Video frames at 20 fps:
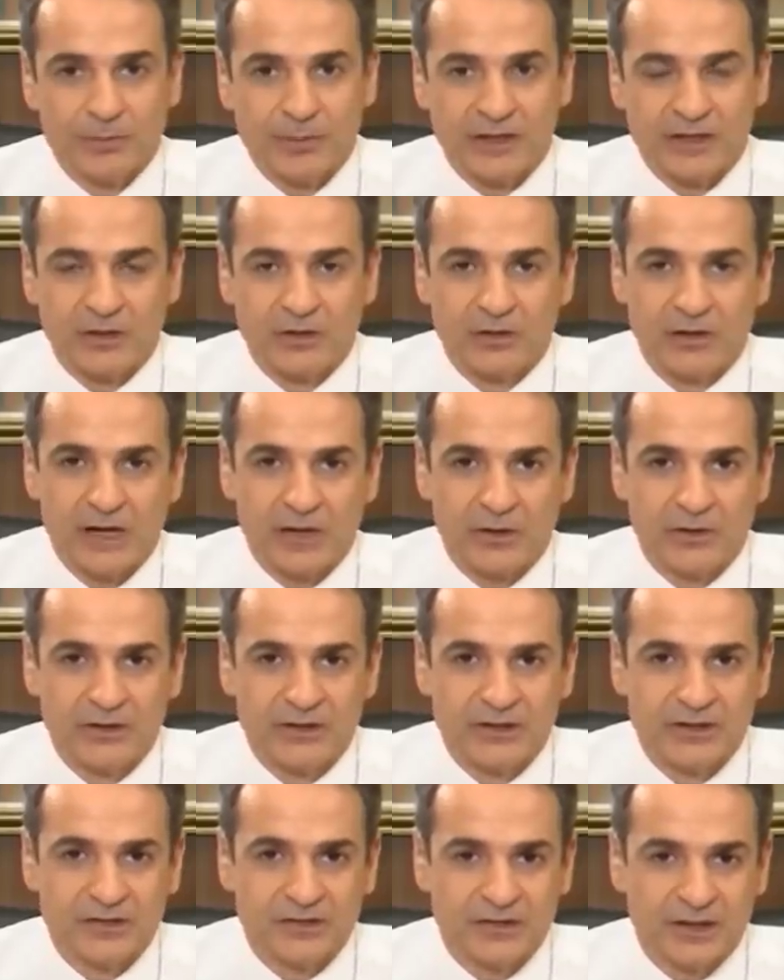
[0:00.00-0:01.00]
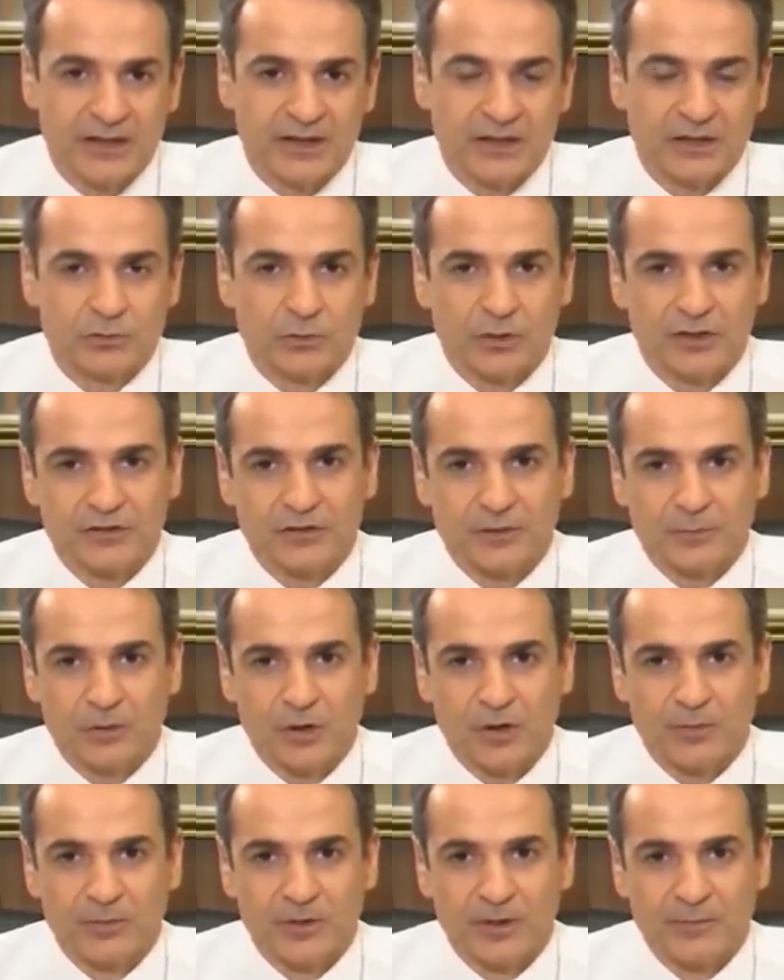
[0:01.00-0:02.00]
peculiarities and address the
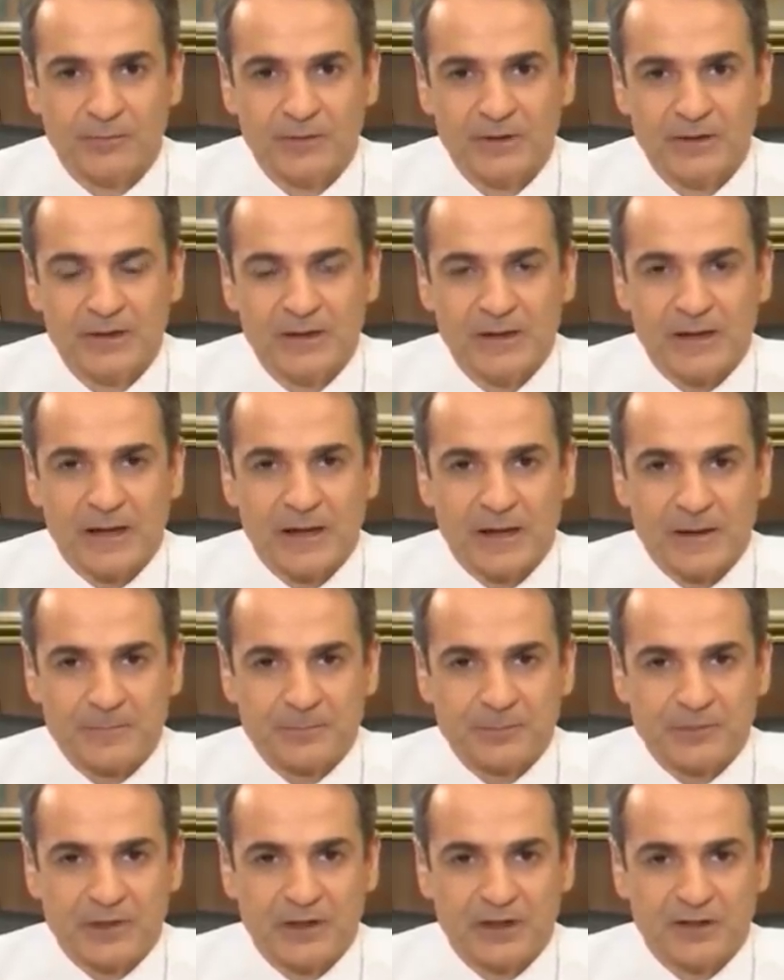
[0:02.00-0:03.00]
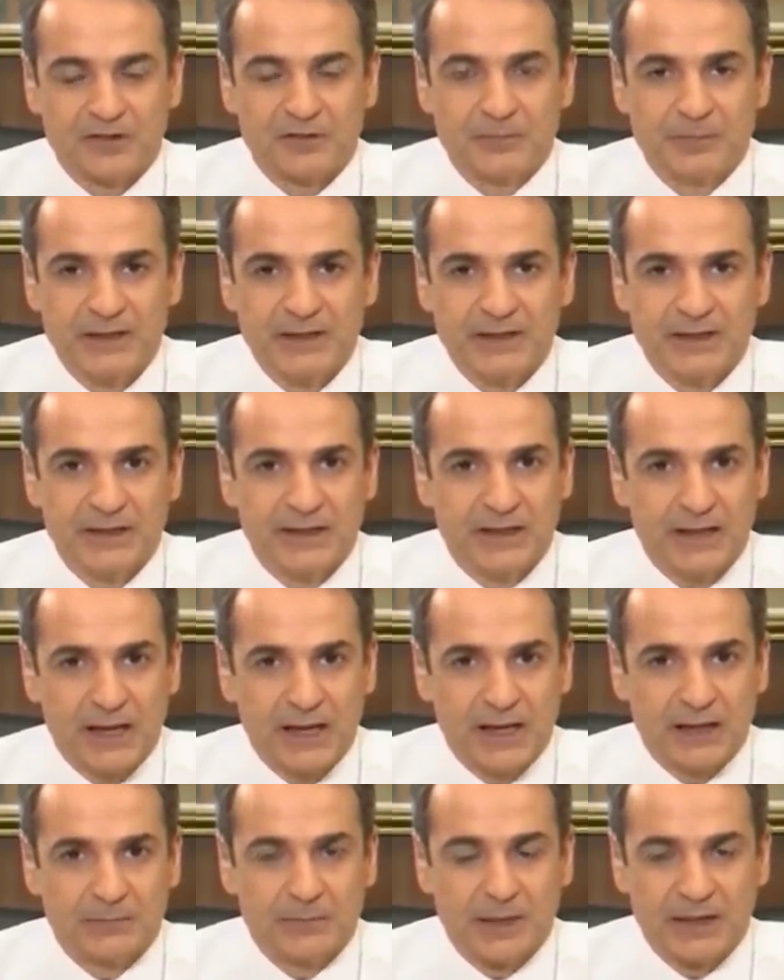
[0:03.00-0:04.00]
problem speedily
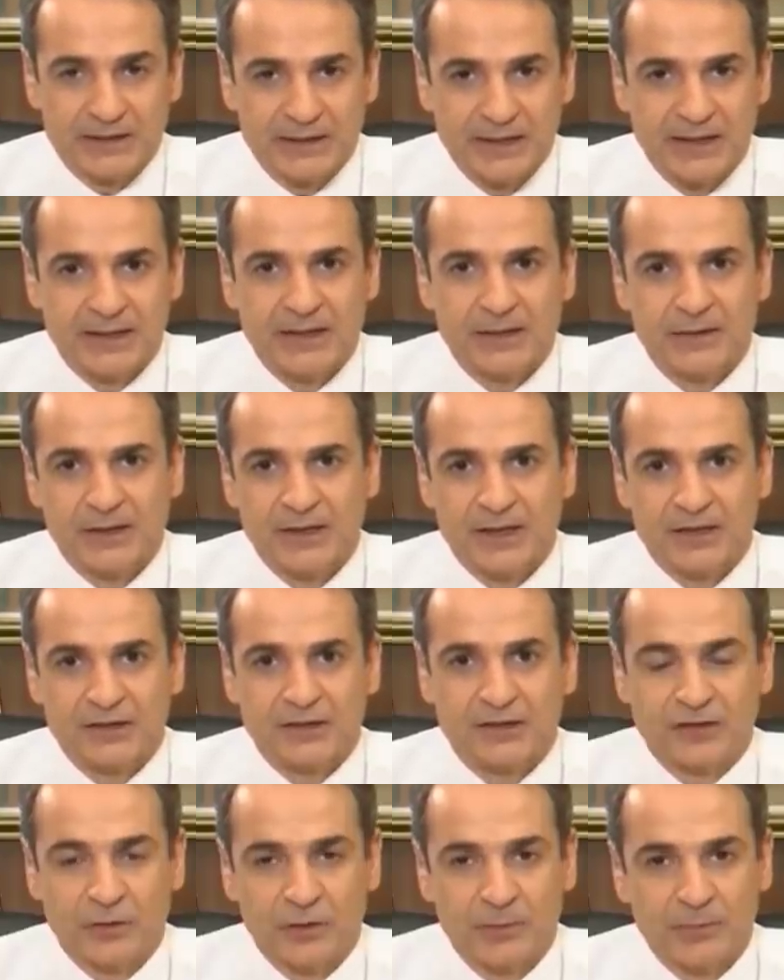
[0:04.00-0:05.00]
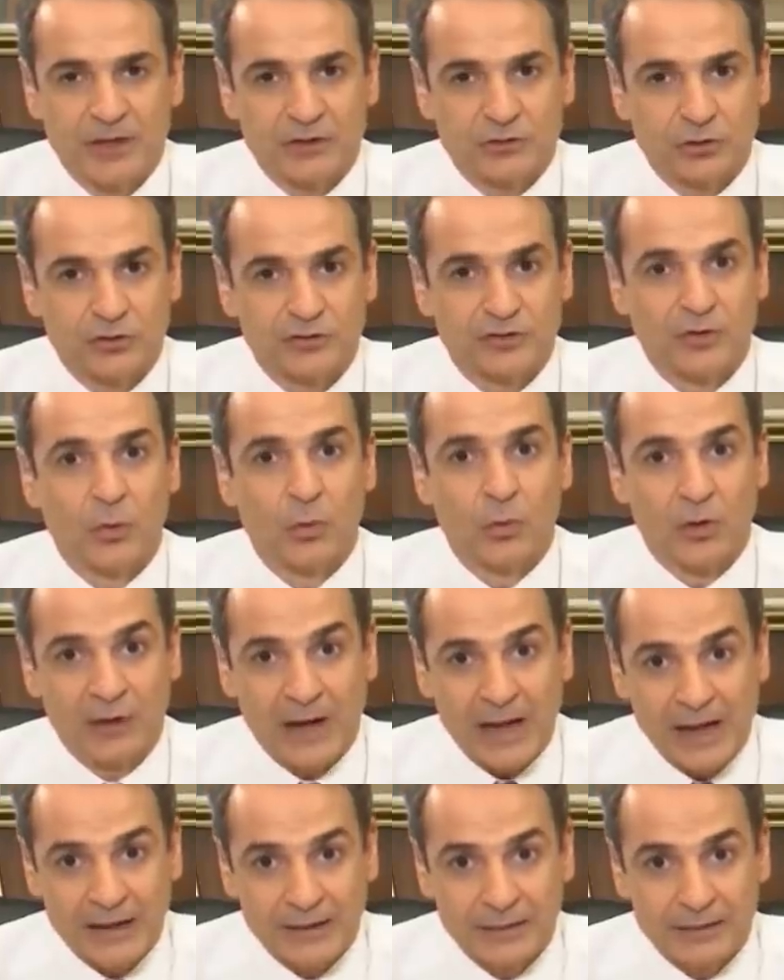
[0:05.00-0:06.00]
and by taking the necessary measures.
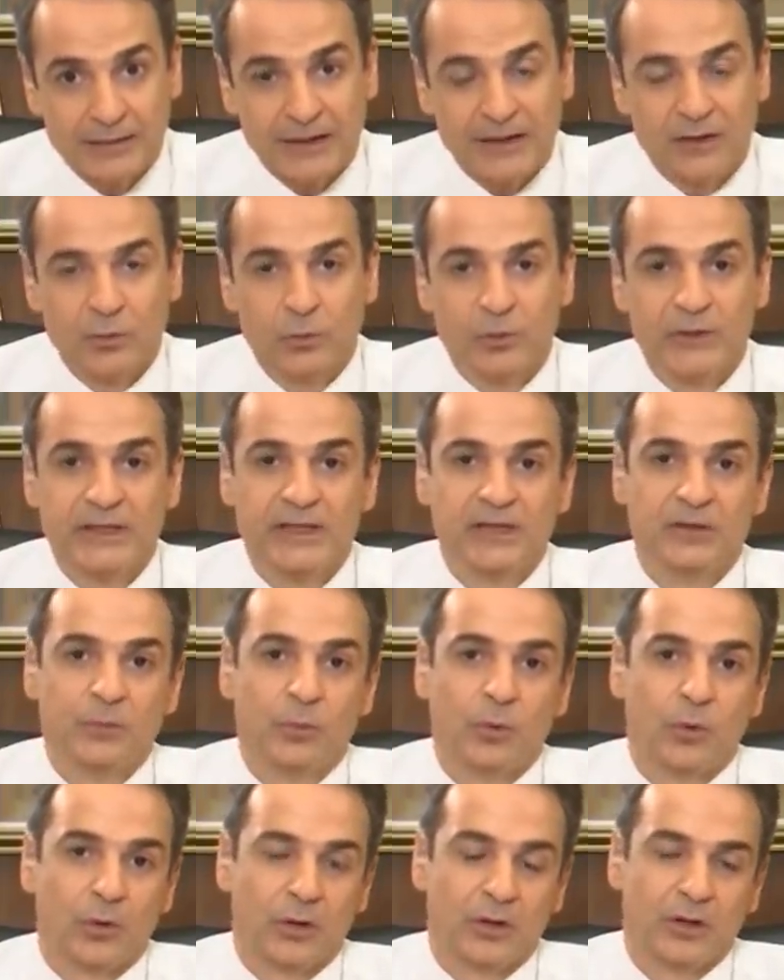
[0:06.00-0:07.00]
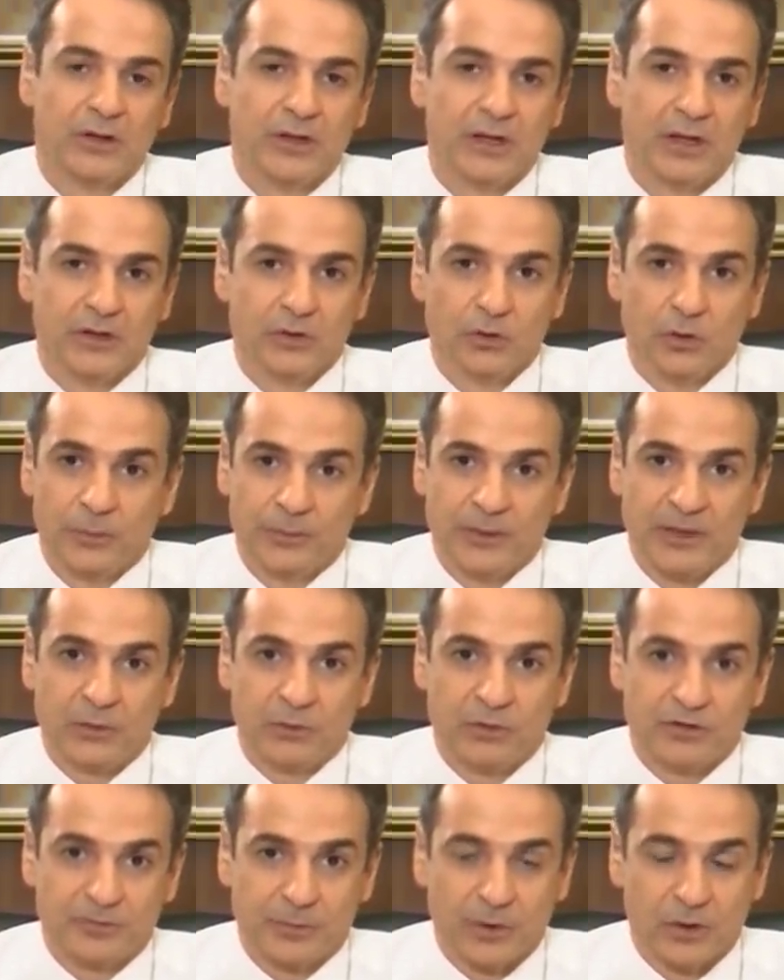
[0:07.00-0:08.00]
Where I think we need more
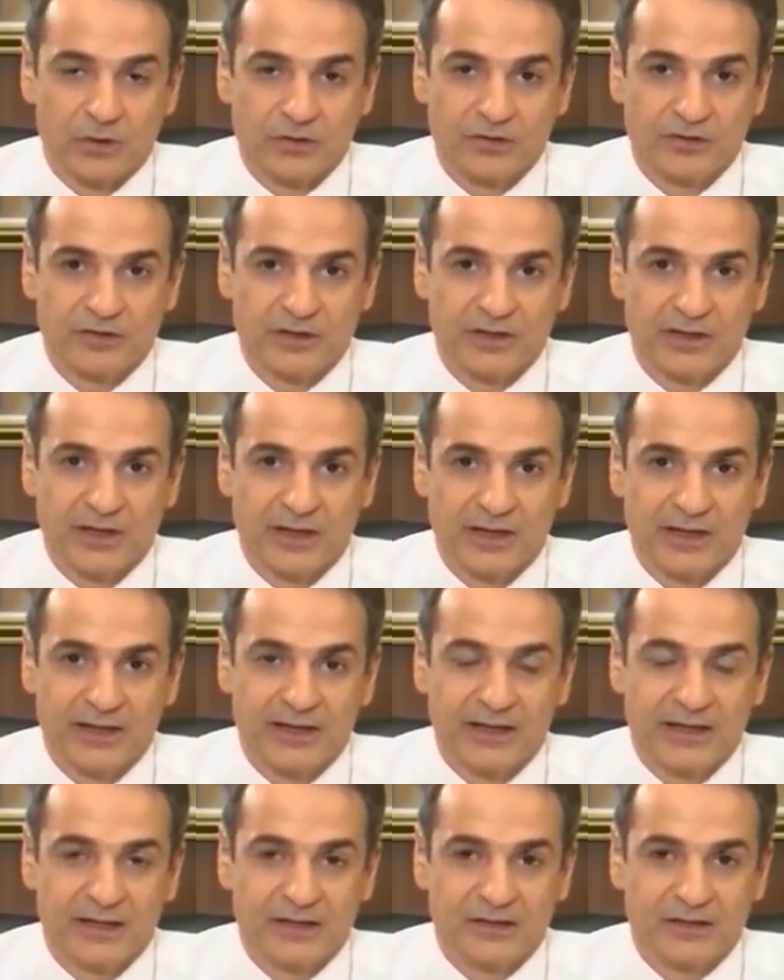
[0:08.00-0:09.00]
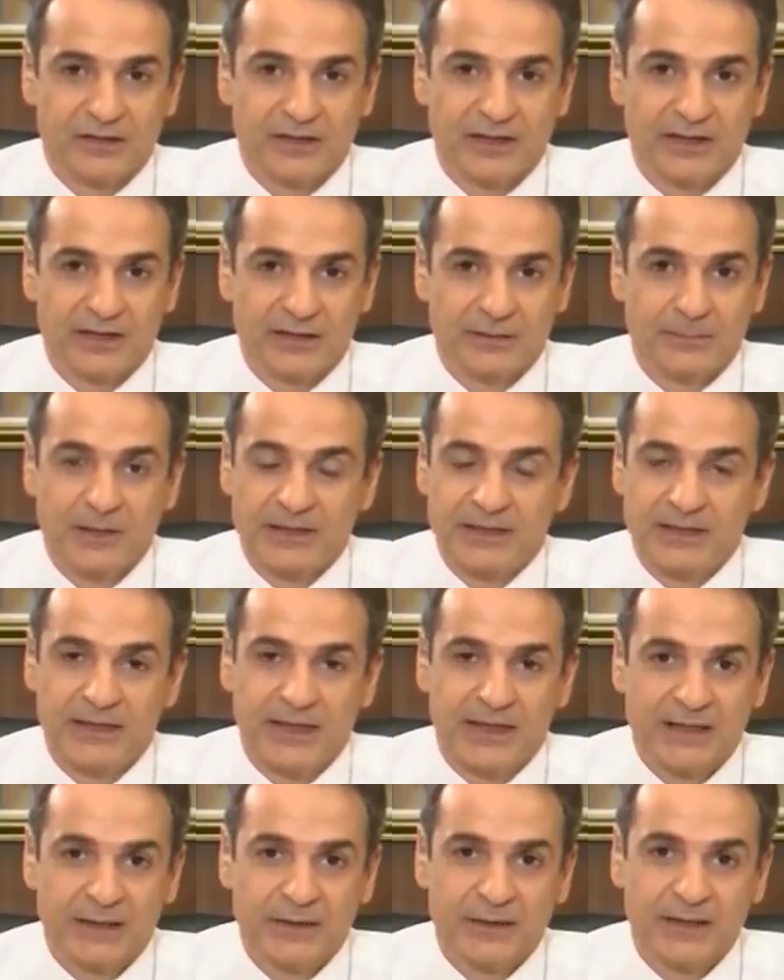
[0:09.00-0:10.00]
European response is in
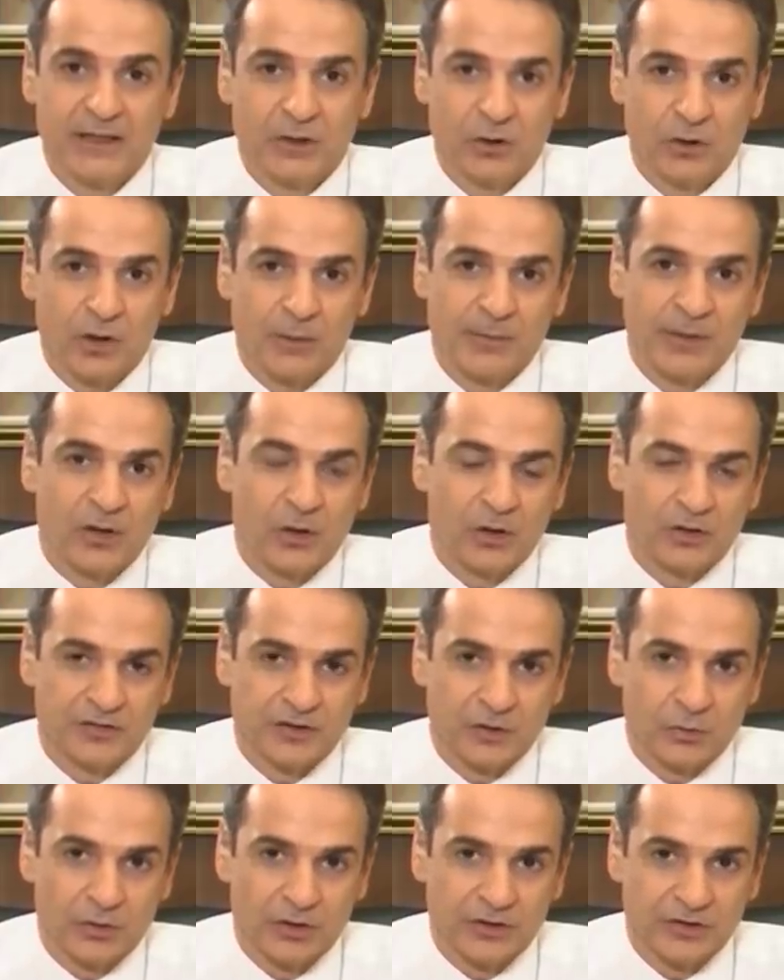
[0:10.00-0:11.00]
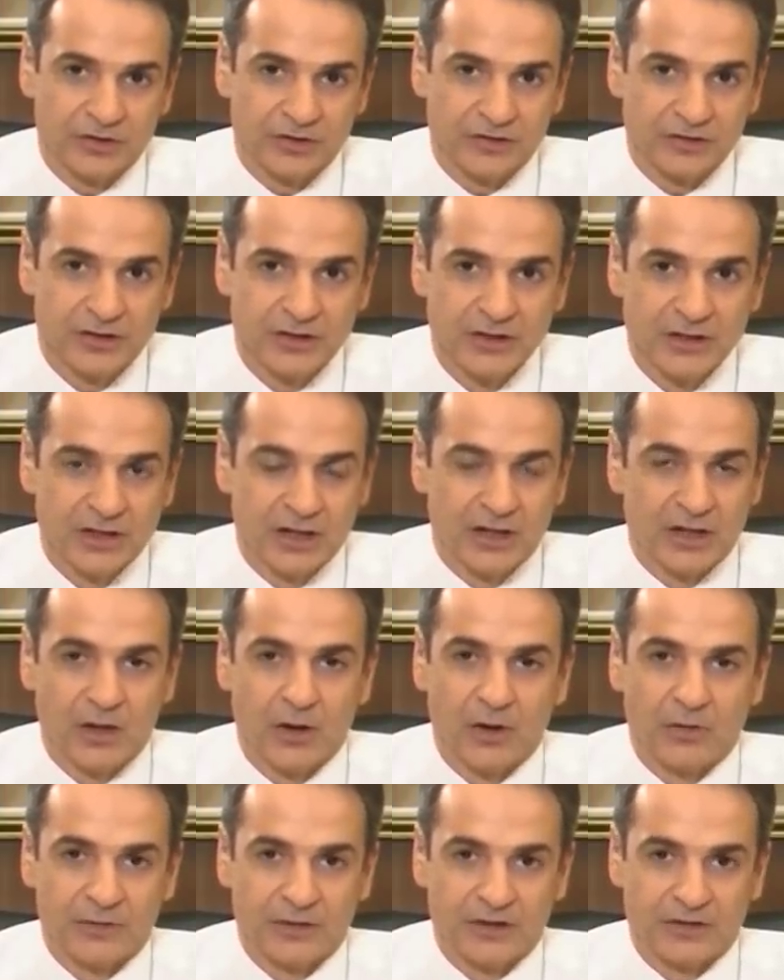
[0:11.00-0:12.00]
mitigating the economic consequences
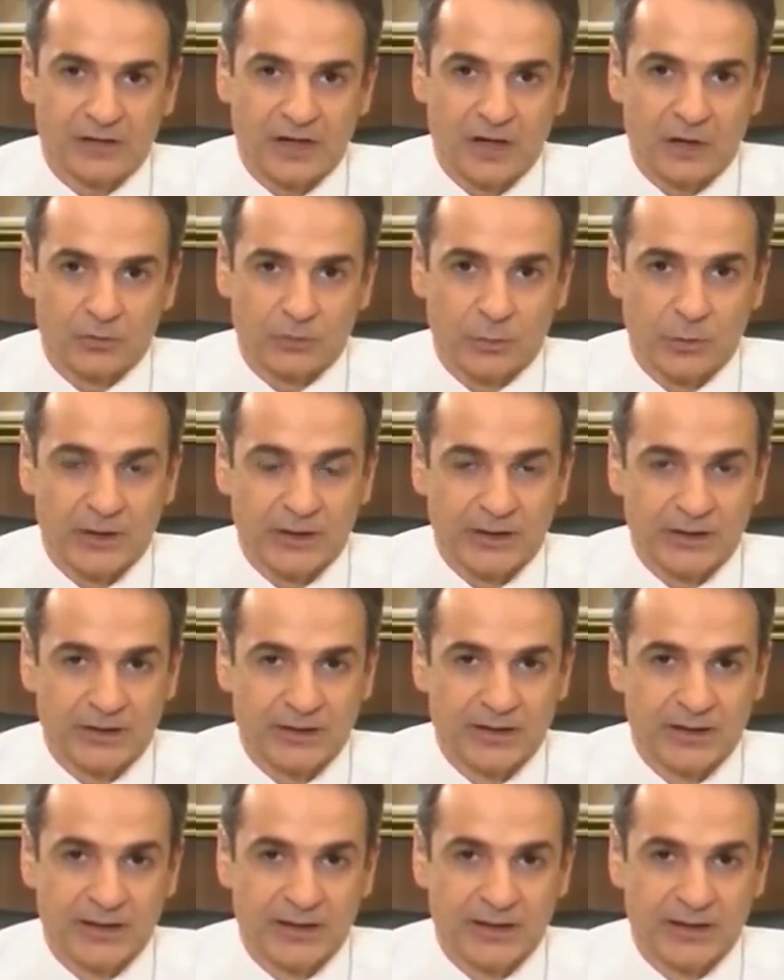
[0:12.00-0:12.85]
of this outbreak.